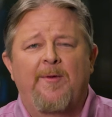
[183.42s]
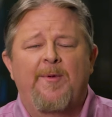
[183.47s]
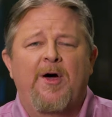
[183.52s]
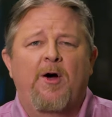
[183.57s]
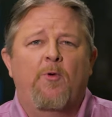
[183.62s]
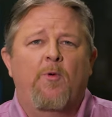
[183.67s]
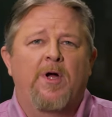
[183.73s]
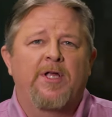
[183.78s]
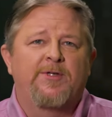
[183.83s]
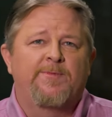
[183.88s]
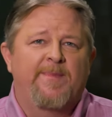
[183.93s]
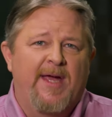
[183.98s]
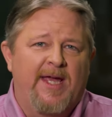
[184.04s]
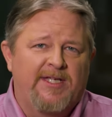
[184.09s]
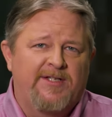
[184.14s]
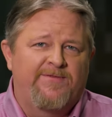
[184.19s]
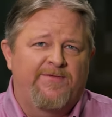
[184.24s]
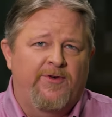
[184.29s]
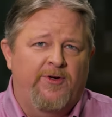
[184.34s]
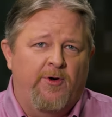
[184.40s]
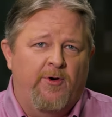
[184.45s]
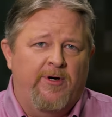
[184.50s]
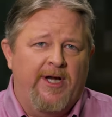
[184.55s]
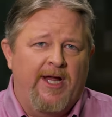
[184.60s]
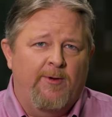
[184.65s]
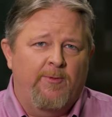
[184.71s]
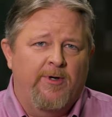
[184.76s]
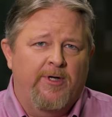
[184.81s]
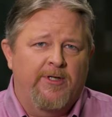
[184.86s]
about what's best for your
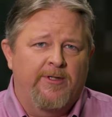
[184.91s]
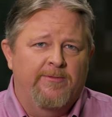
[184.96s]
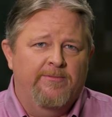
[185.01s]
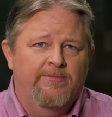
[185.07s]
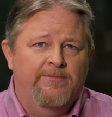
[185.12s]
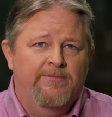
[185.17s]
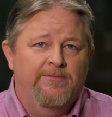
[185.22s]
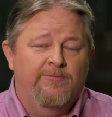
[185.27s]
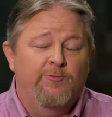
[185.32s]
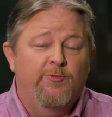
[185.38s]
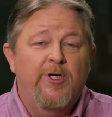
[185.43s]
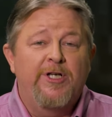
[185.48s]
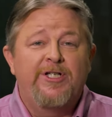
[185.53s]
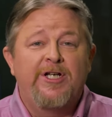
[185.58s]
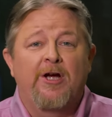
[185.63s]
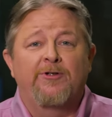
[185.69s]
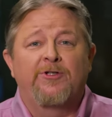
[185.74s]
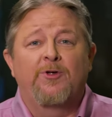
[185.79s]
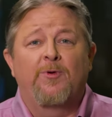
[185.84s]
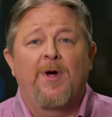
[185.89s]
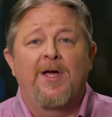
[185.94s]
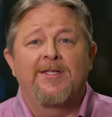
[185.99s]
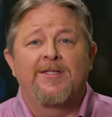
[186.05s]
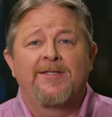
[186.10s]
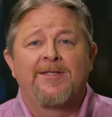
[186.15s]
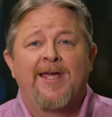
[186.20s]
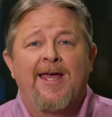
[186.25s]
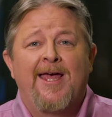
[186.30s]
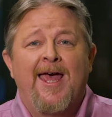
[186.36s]
network. Reach out to
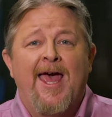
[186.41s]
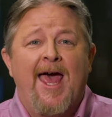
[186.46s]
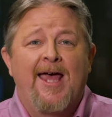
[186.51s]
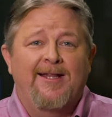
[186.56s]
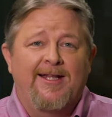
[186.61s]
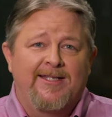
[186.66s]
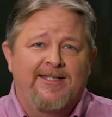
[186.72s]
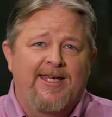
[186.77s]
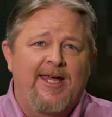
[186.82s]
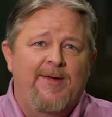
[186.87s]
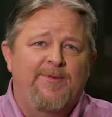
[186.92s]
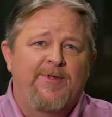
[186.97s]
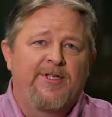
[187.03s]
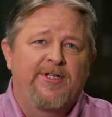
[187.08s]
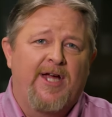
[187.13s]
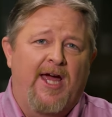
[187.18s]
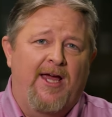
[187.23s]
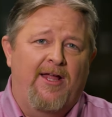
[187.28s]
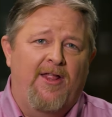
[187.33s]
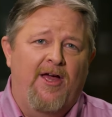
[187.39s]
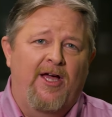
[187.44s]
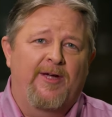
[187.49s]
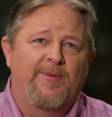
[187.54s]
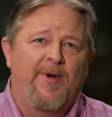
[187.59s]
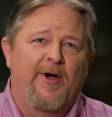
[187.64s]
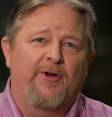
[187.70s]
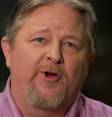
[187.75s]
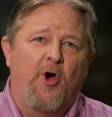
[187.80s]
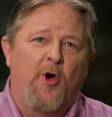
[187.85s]
us and let's keep the dialogue
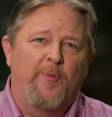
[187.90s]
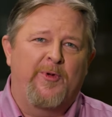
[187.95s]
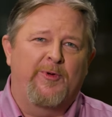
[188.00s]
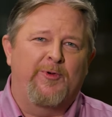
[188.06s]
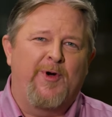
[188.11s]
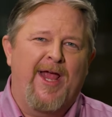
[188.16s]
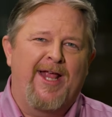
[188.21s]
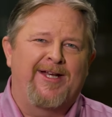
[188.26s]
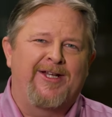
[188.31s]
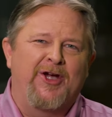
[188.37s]
about Open RAN